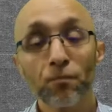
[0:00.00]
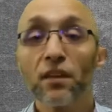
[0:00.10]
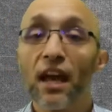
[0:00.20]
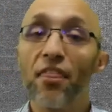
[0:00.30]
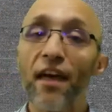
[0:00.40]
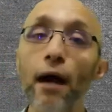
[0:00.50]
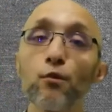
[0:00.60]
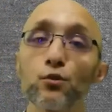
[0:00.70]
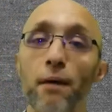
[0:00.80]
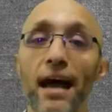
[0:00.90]
and that
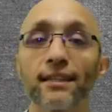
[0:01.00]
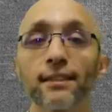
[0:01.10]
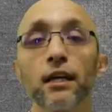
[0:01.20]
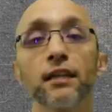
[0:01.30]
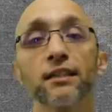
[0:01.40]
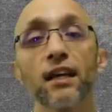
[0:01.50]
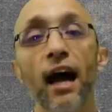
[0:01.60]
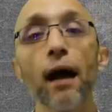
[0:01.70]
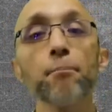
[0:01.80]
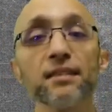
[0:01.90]
was passed to
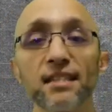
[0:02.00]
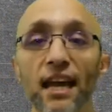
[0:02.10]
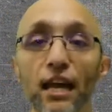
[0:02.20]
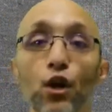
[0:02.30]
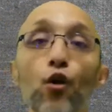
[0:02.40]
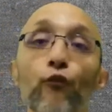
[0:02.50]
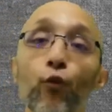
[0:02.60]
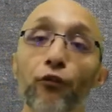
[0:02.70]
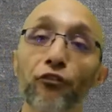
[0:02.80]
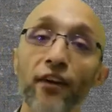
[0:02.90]
compensate for
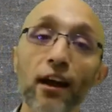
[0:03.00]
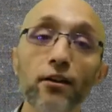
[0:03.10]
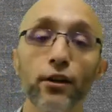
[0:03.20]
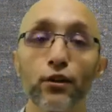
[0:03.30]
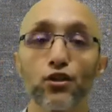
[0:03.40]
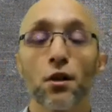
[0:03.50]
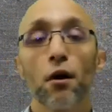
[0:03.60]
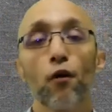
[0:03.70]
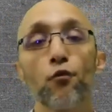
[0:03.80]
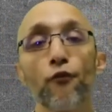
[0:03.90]
failures
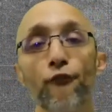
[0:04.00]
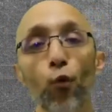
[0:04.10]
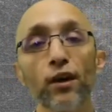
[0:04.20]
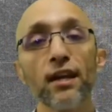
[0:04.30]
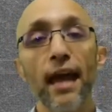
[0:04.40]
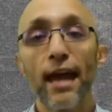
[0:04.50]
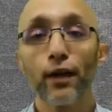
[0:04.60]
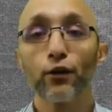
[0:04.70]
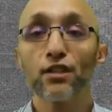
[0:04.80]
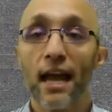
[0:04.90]
of the 40
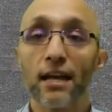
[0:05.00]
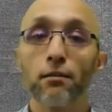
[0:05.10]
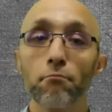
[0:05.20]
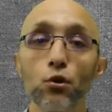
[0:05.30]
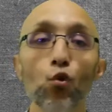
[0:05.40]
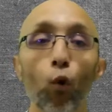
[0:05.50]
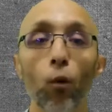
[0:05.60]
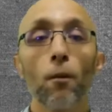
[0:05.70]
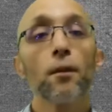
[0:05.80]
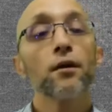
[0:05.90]
acres and a mule
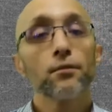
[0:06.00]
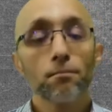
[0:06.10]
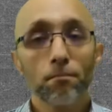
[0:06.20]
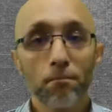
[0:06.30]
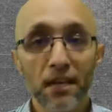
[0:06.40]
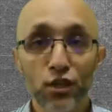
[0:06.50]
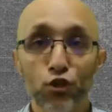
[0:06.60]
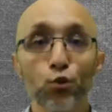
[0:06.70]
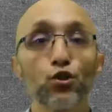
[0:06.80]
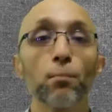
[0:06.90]

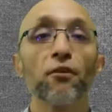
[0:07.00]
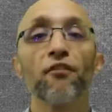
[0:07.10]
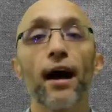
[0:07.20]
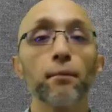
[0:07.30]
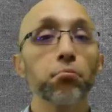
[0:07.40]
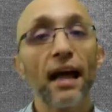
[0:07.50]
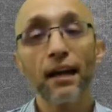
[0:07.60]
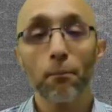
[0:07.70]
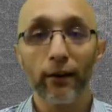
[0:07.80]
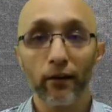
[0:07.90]
issue to provide black
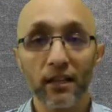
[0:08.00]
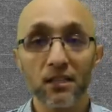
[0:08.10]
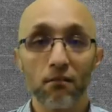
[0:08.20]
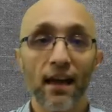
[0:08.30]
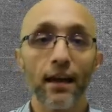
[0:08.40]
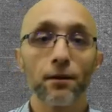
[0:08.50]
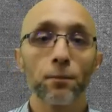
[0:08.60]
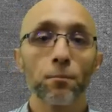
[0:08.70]
Americans land.